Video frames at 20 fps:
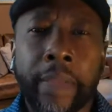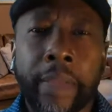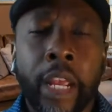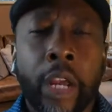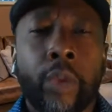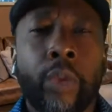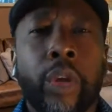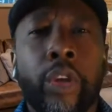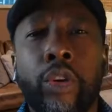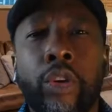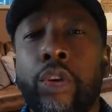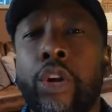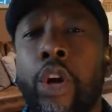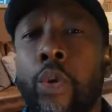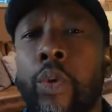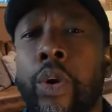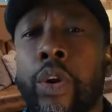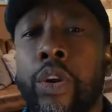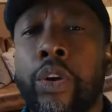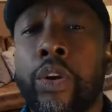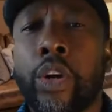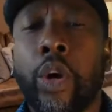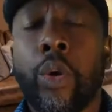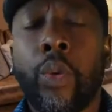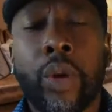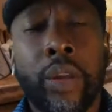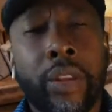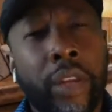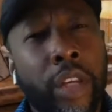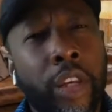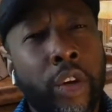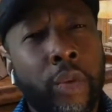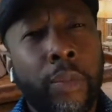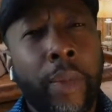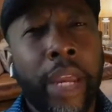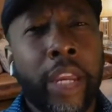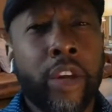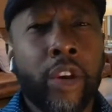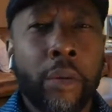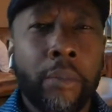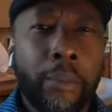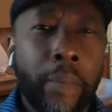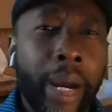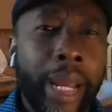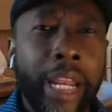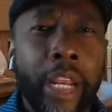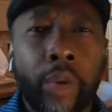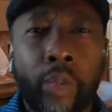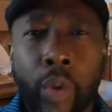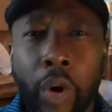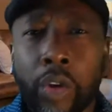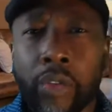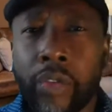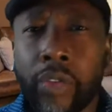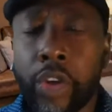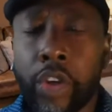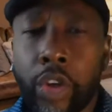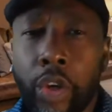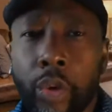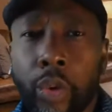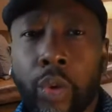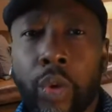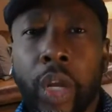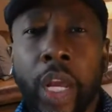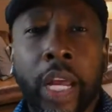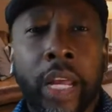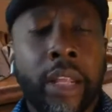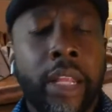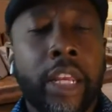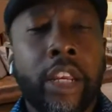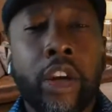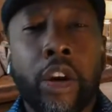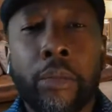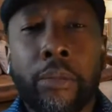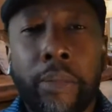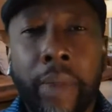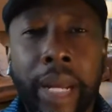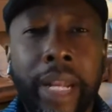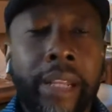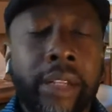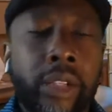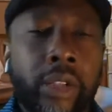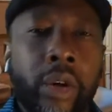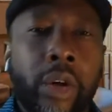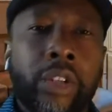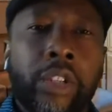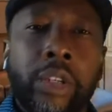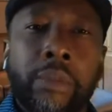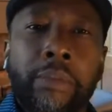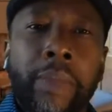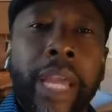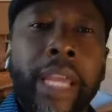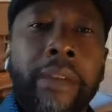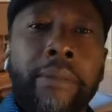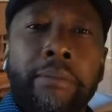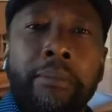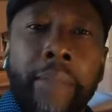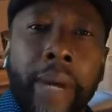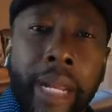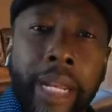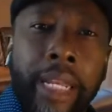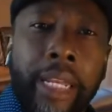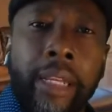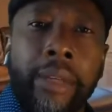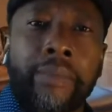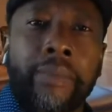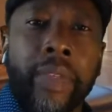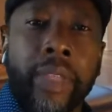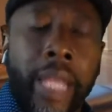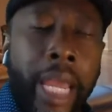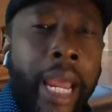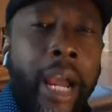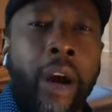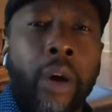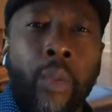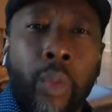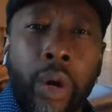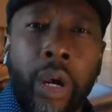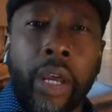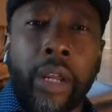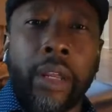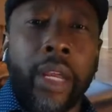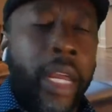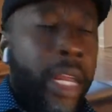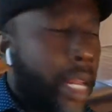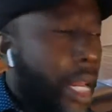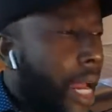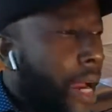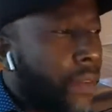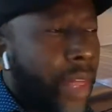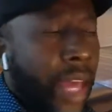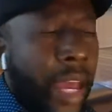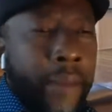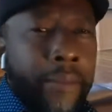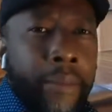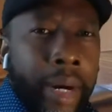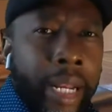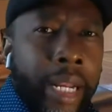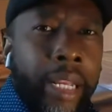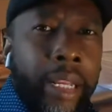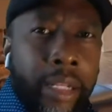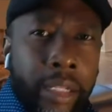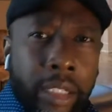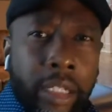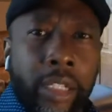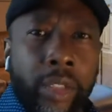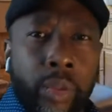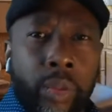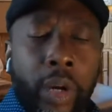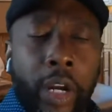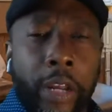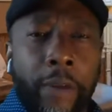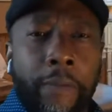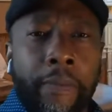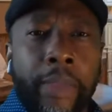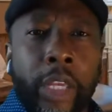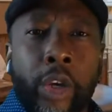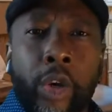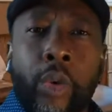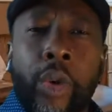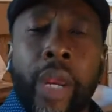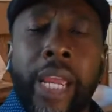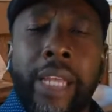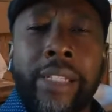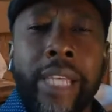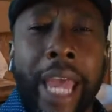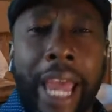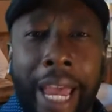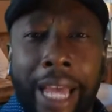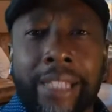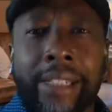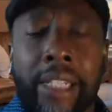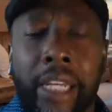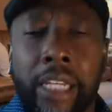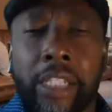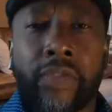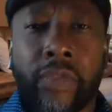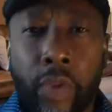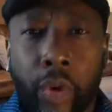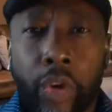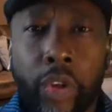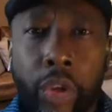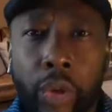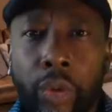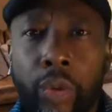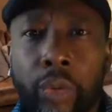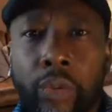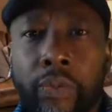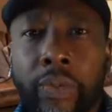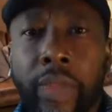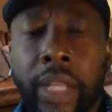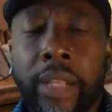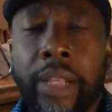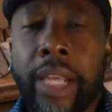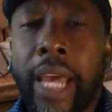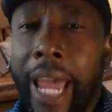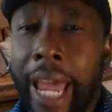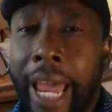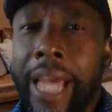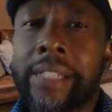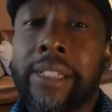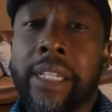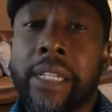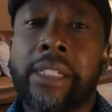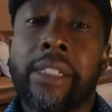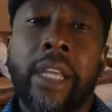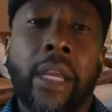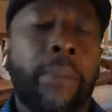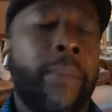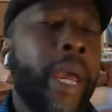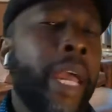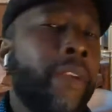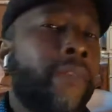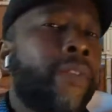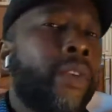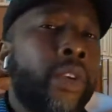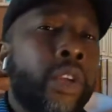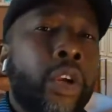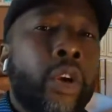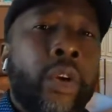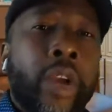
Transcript: When you know where you're going, then you make your money work for you. Then your money starts to make money. Now what? Now that money does what? Creates assets for you. The assets then pay for your